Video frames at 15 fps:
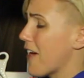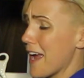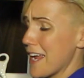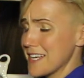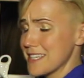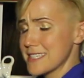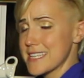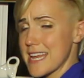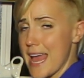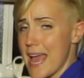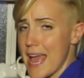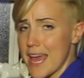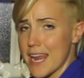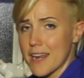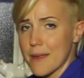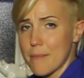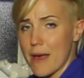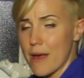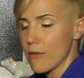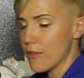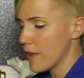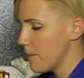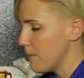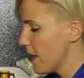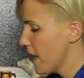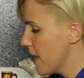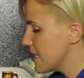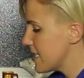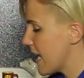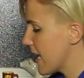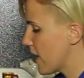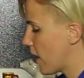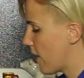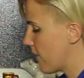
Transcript: fine tan about them, take it